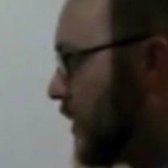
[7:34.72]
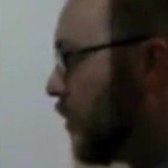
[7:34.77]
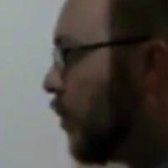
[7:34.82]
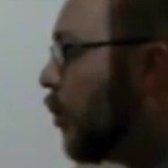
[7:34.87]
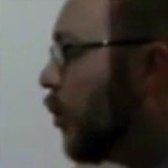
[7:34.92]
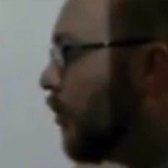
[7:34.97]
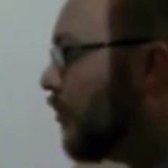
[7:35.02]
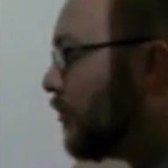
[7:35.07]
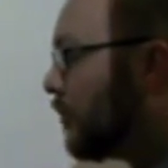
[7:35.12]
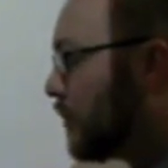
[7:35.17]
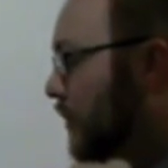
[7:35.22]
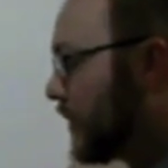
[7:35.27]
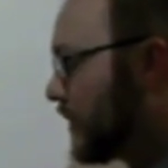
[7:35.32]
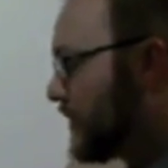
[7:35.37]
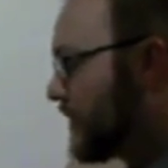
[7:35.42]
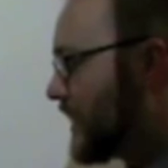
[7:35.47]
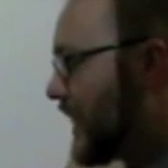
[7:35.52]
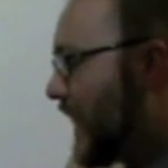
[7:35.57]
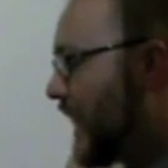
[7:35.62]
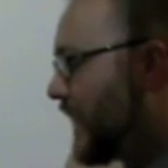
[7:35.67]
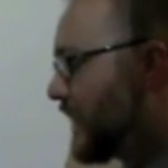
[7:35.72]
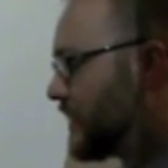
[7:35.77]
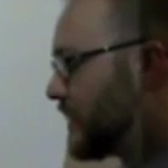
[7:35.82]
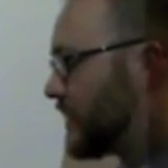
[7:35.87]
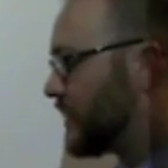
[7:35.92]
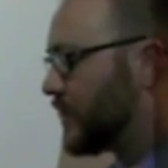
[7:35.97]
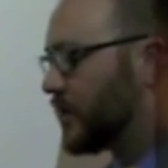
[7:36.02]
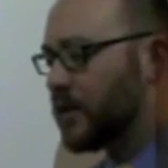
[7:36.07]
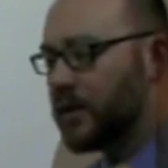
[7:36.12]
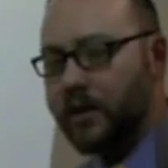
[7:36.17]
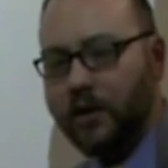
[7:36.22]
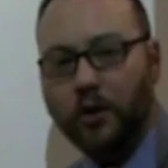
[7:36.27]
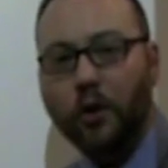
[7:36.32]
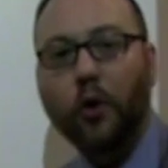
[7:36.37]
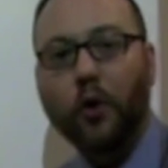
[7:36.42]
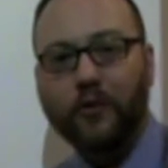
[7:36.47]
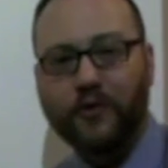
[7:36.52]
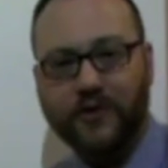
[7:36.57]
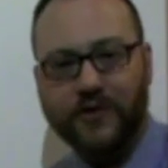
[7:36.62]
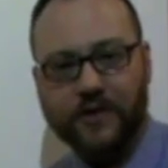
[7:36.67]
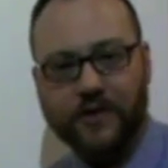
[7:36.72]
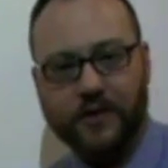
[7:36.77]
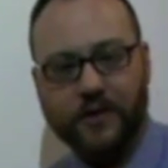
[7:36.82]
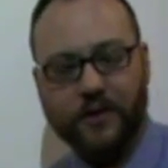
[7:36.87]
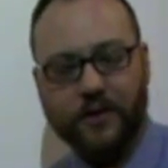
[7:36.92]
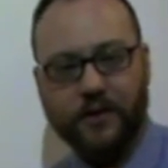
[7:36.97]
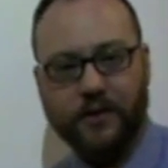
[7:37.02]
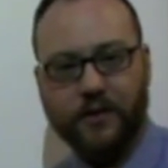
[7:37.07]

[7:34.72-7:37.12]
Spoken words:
Uf plus s, ufs.